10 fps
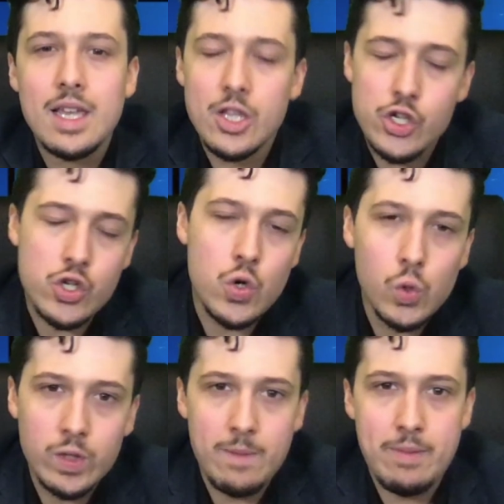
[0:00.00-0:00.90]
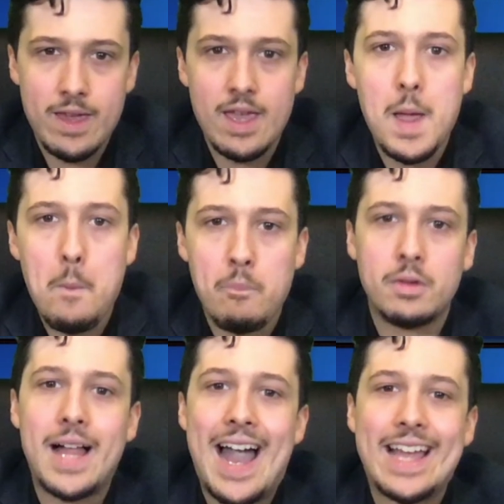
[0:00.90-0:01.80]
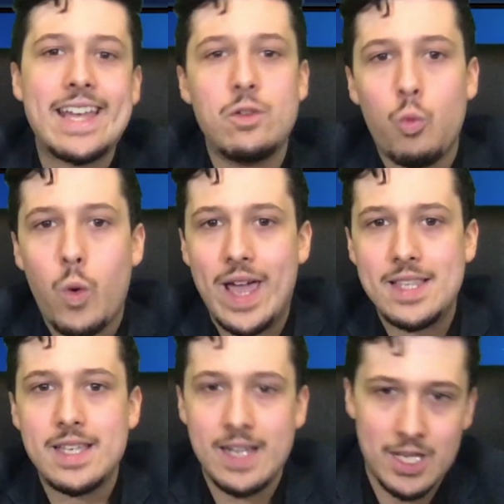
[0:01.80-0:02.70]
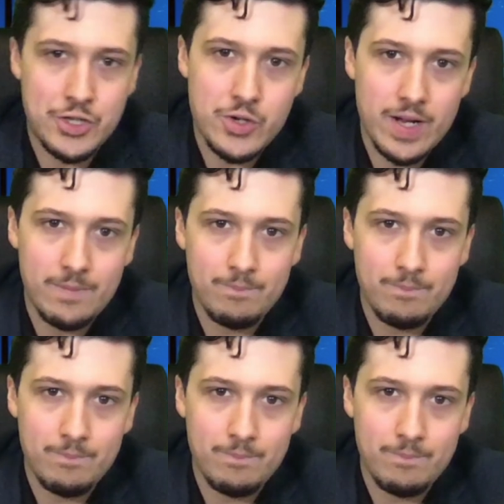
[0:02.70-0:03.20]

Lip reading: can truly be black and white in history.